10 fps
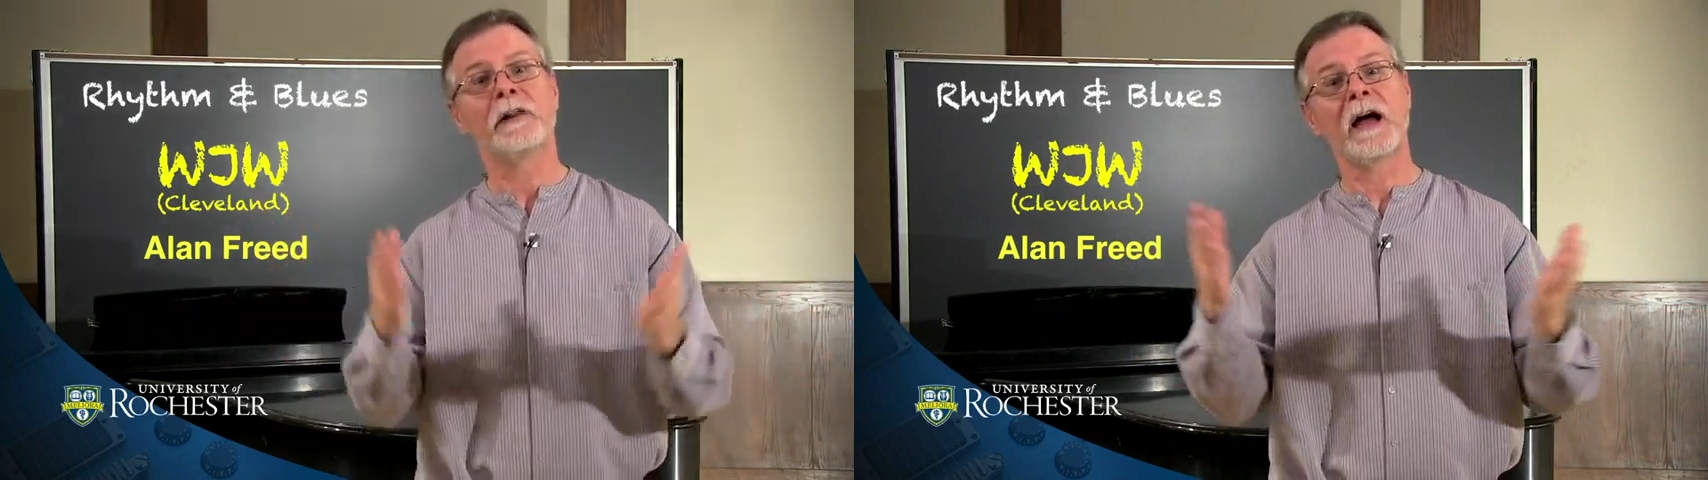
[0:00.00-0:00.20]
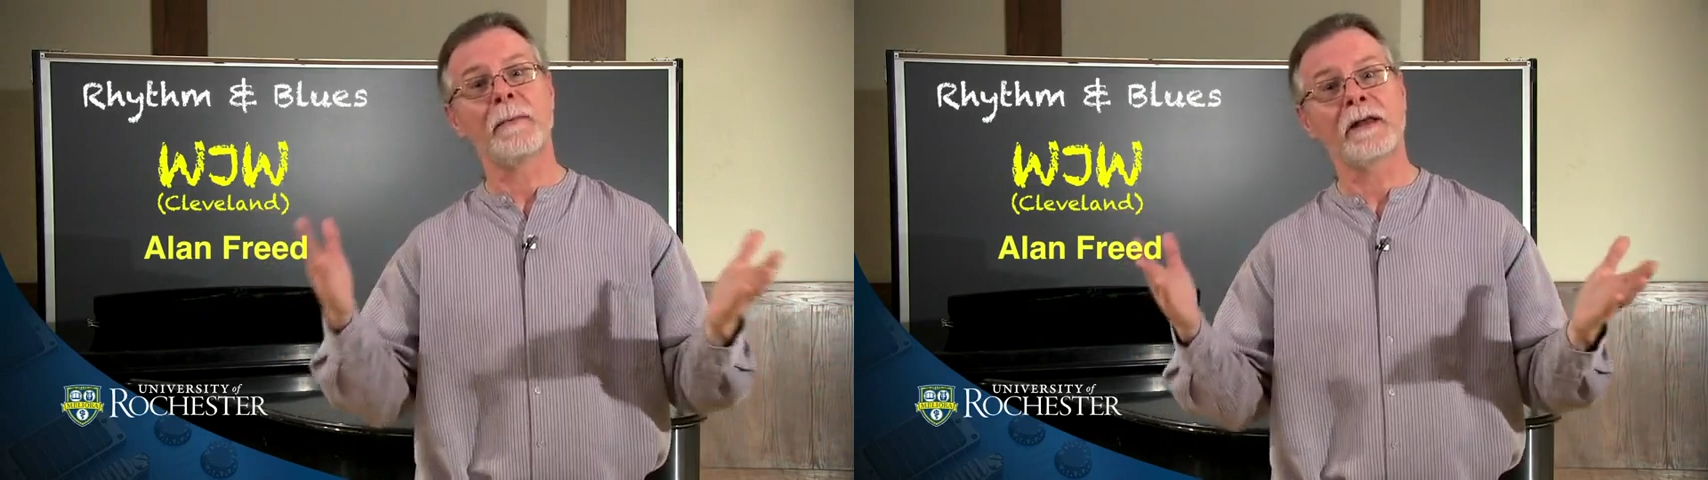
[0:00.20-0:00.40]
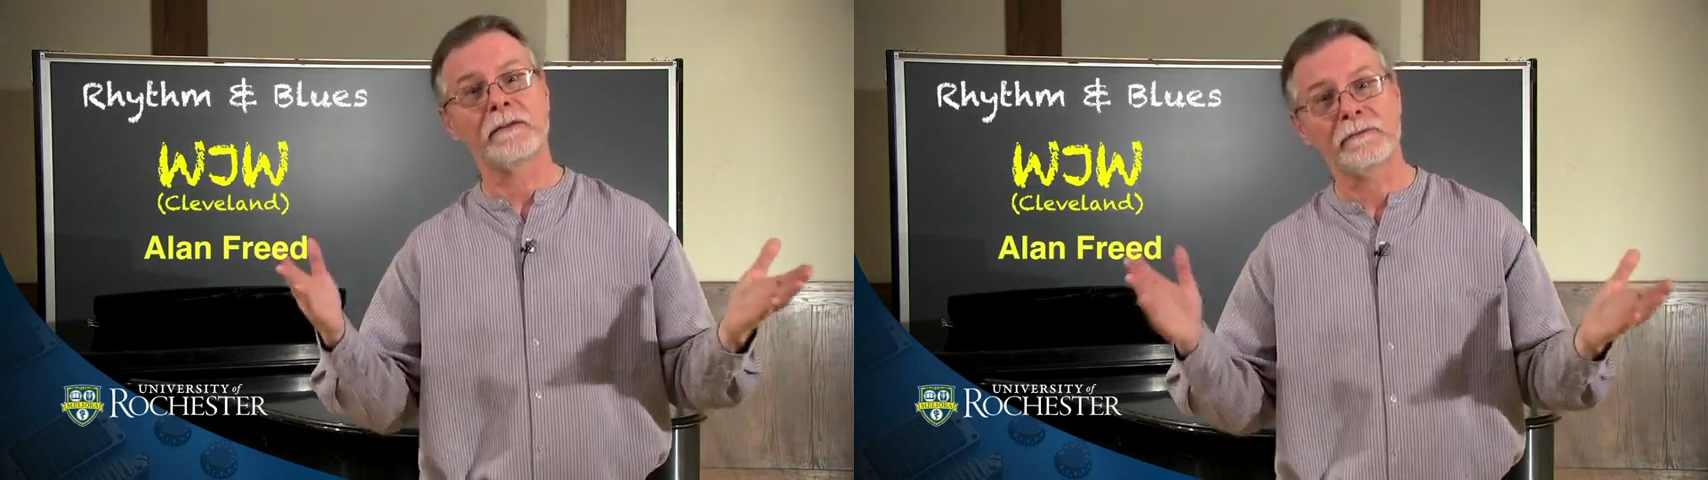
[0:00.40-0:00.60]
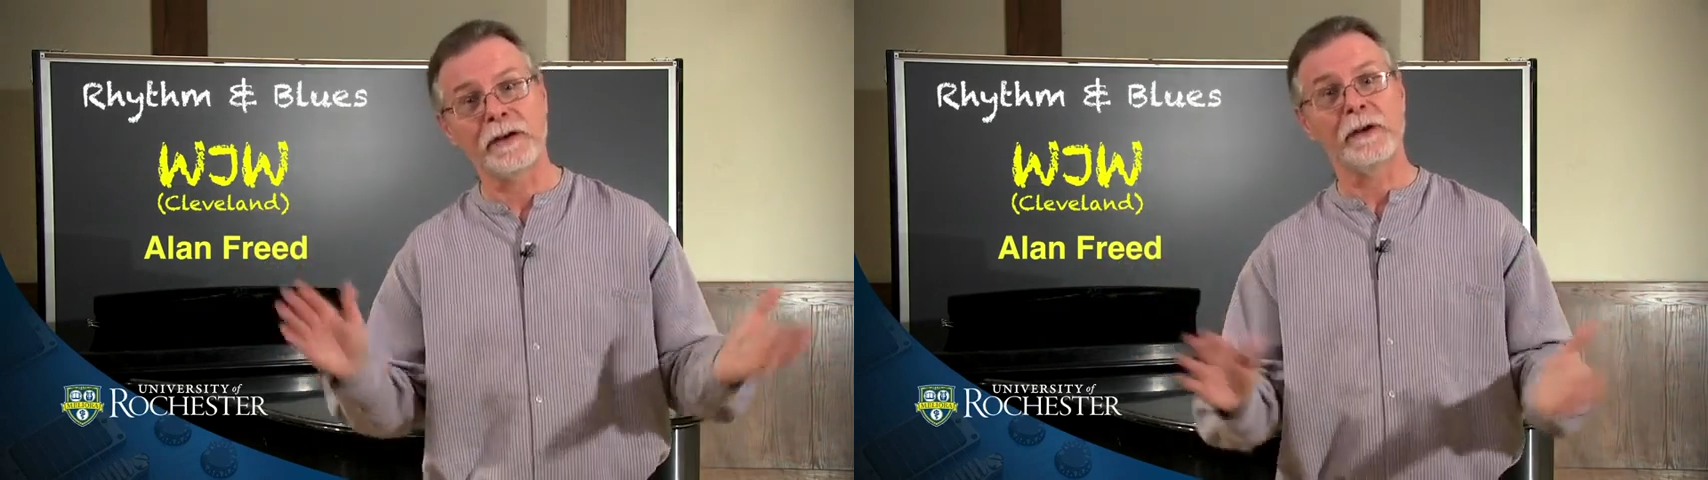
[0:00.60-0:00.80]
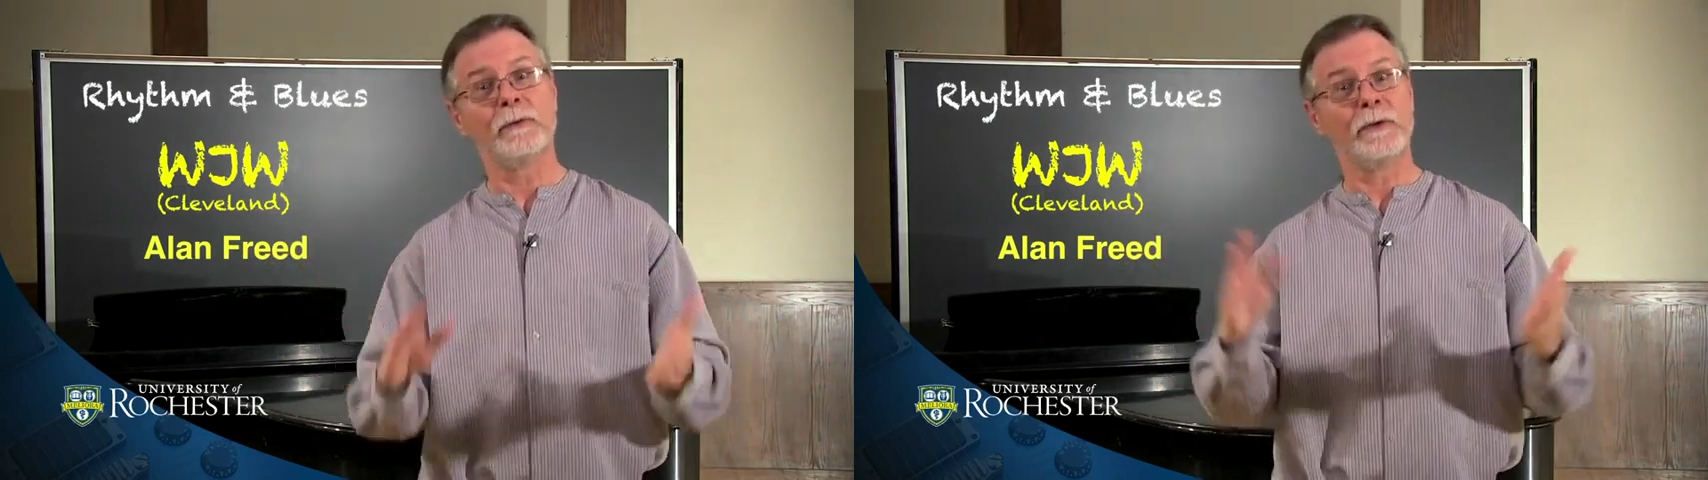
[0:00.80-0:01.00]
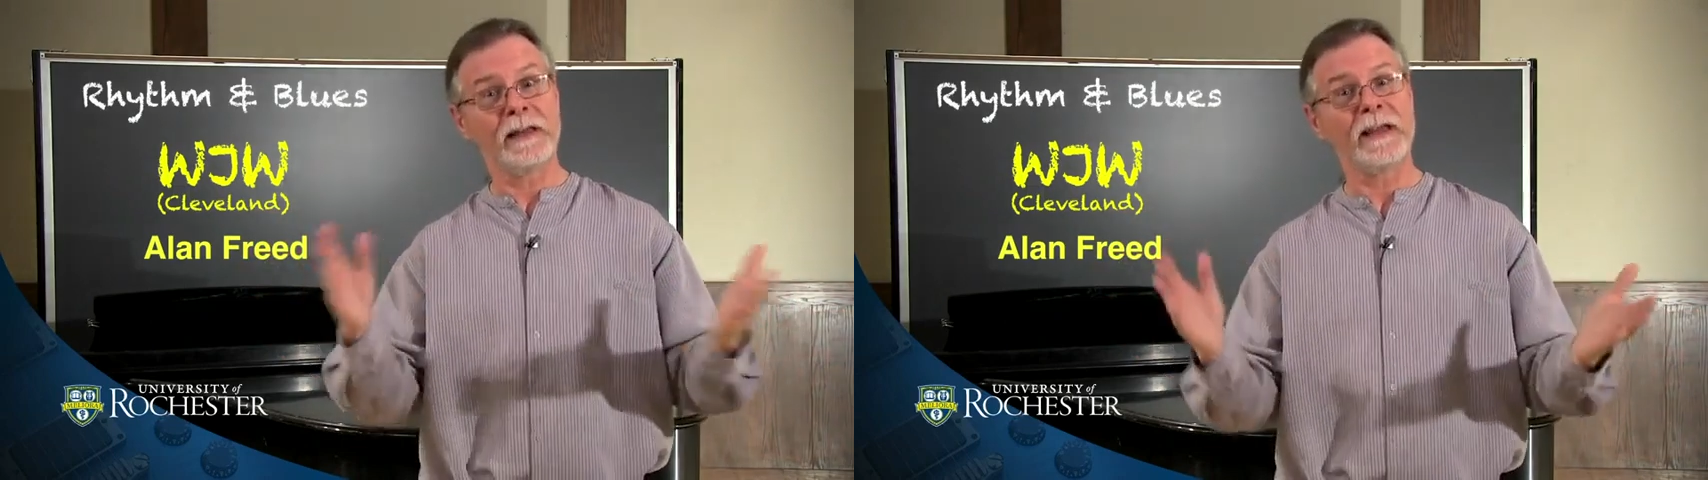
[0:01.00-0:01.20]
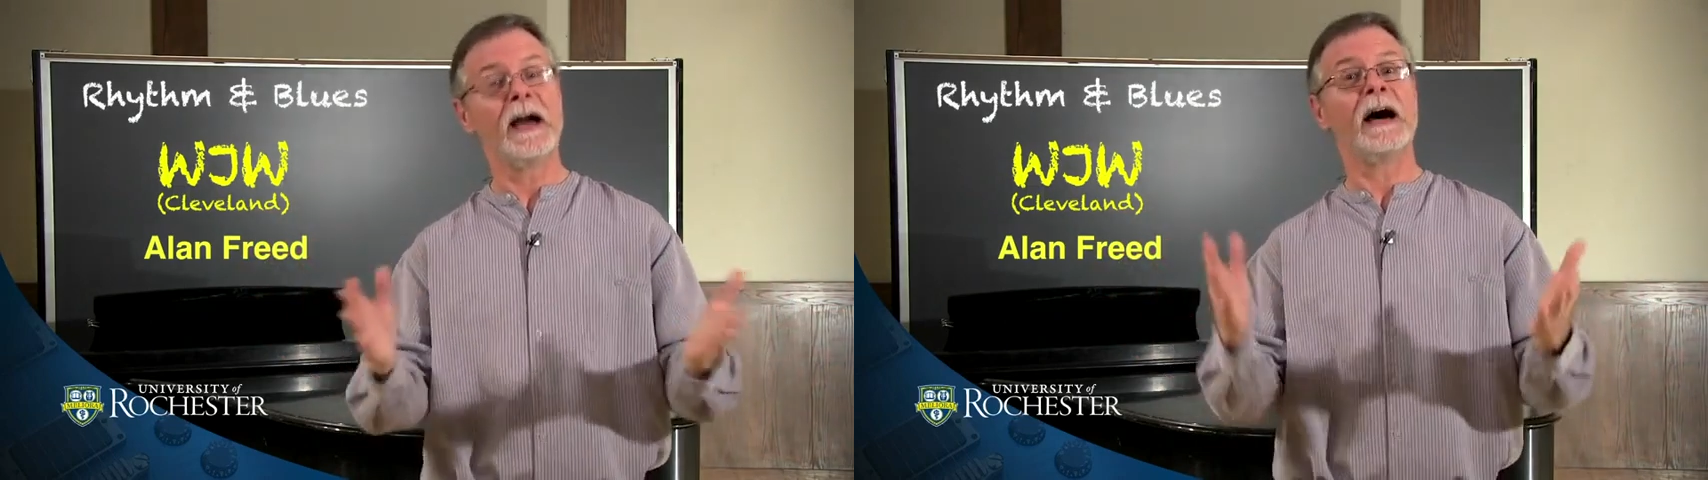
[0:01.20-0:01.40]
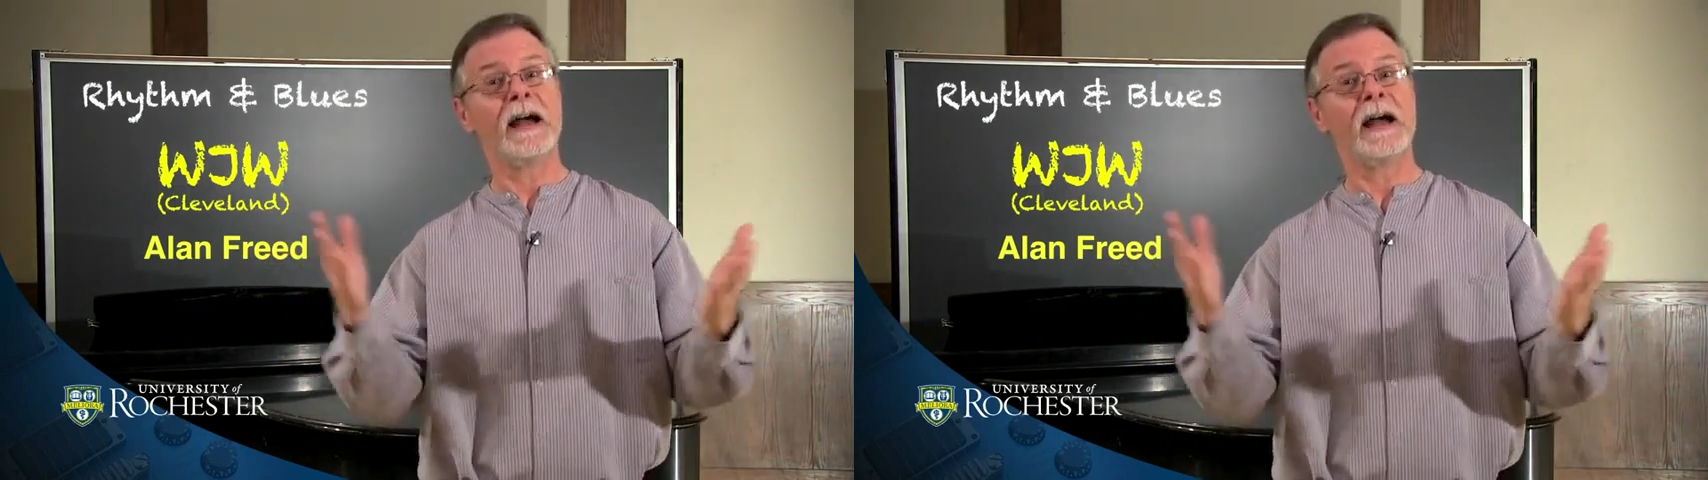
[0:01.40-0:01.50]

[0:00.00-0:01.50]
Well, I'm Alan Freed. Really?